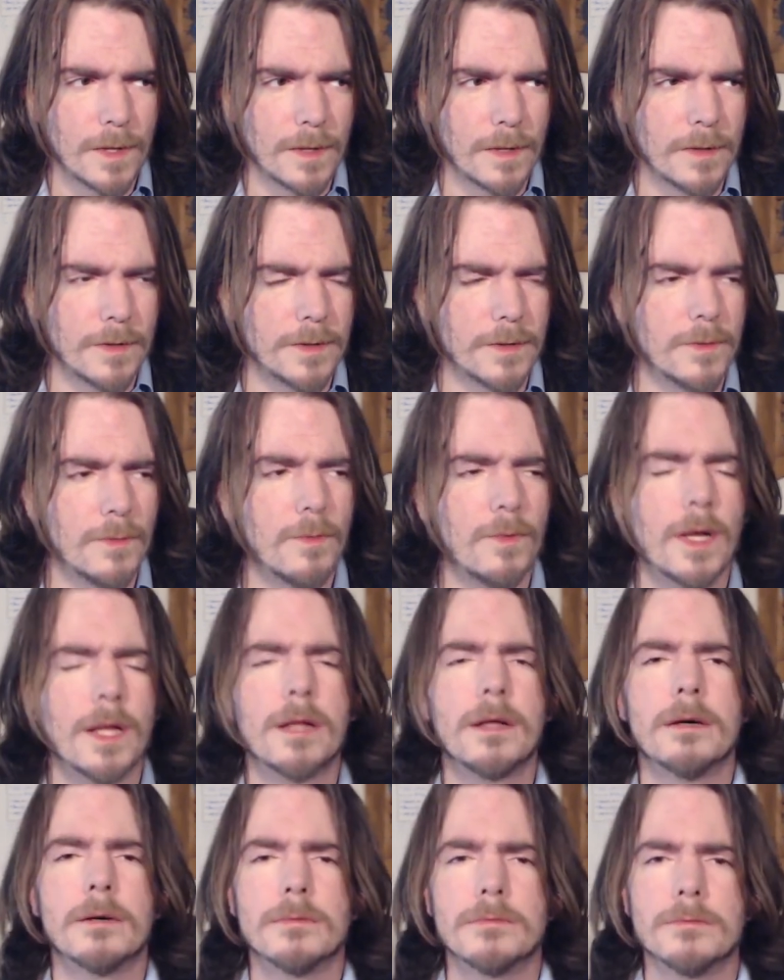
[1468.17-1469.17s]
You're
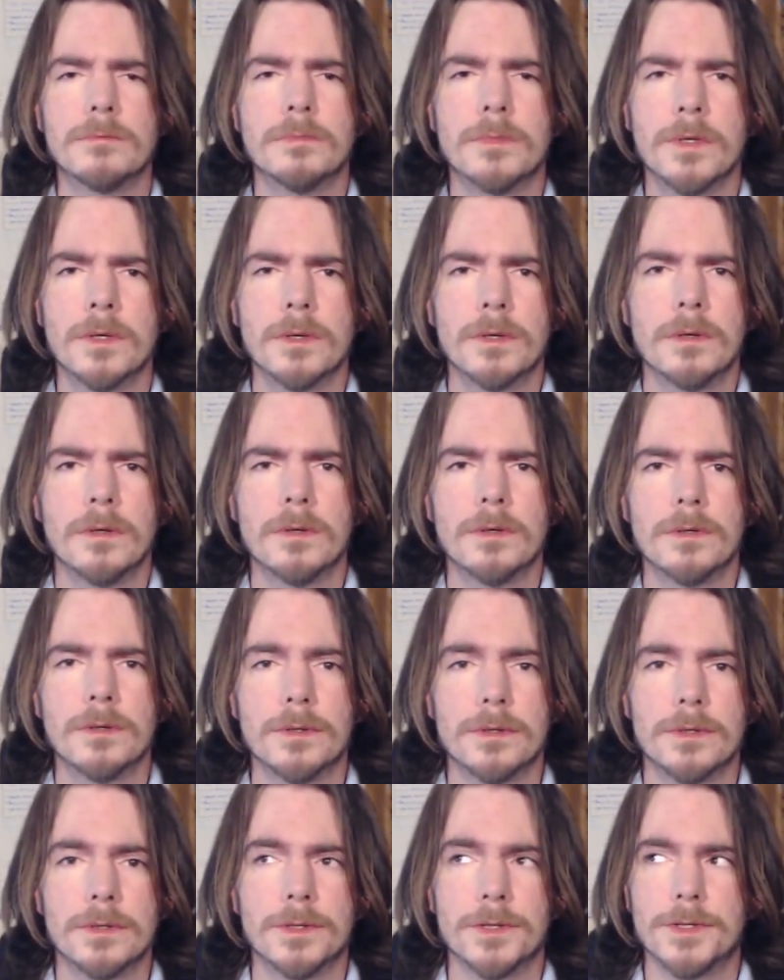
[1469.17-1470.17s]
welcome
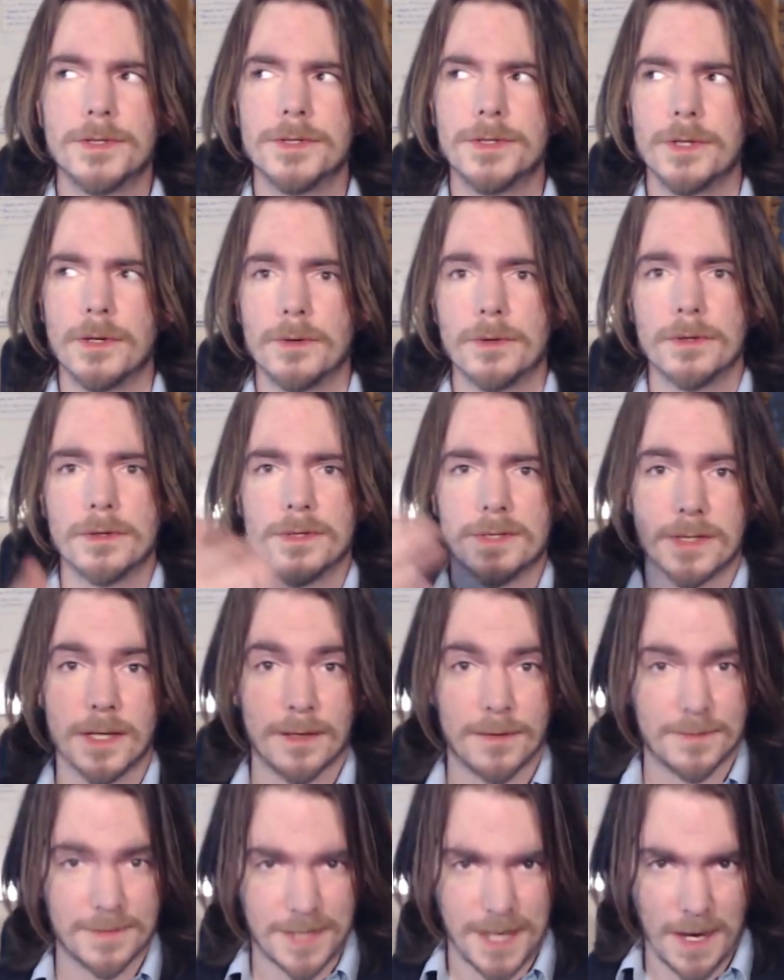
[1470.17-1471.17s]
to show
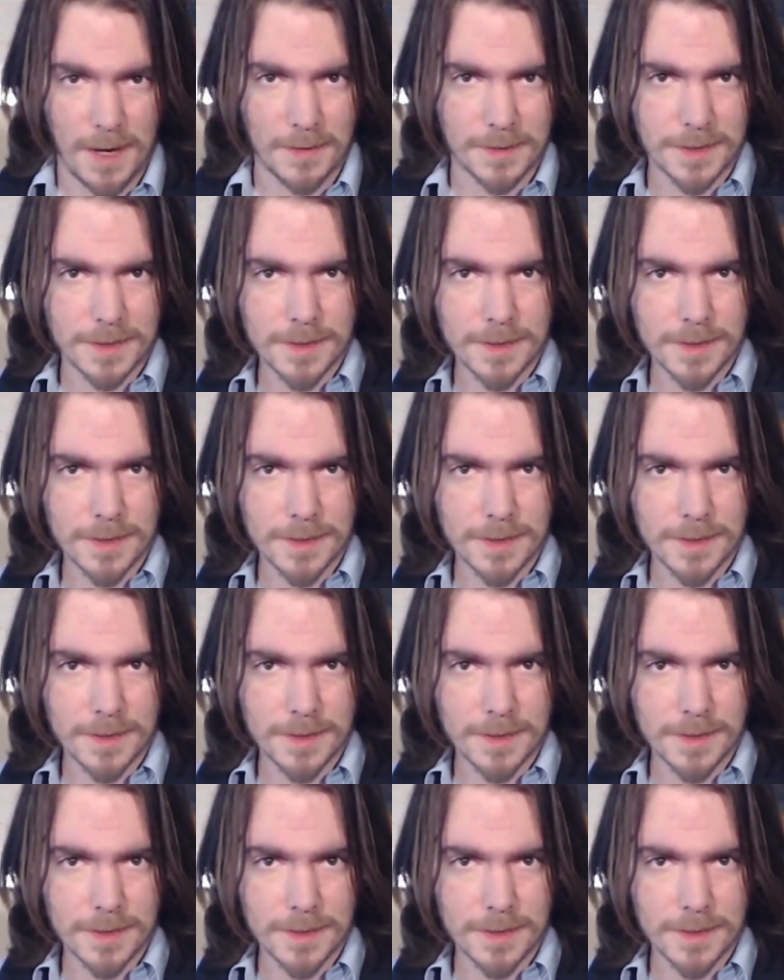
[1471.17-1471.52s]
yourselves out.